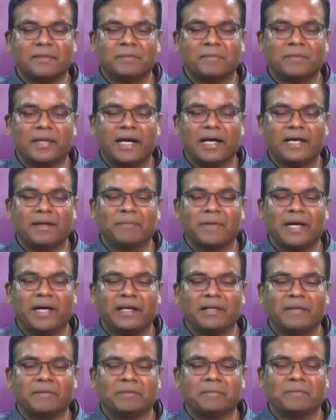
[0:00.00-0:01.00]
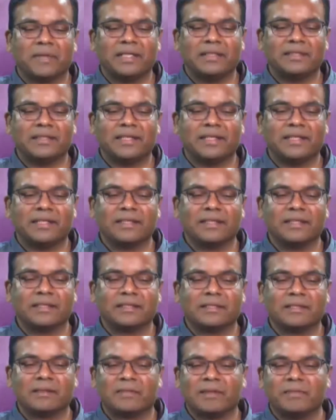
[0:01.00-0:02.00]
By studying
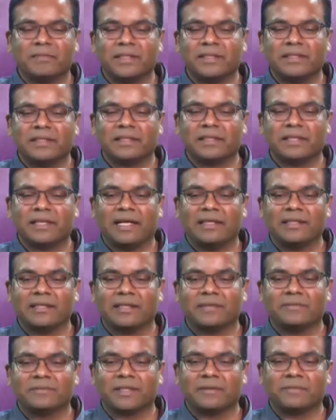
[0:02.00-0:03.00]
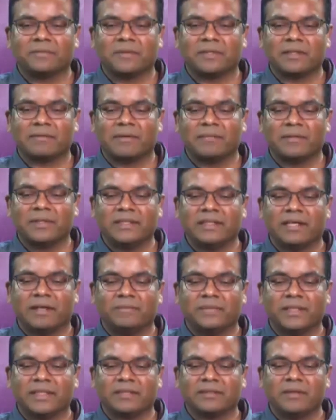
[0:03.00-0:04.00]
some of these light curves of some of these
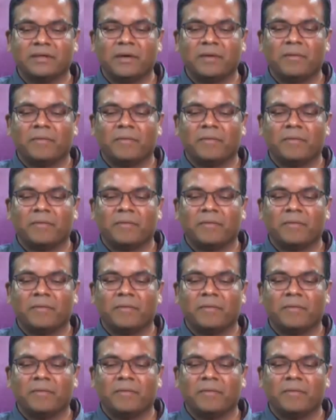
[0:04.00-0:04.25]
objects,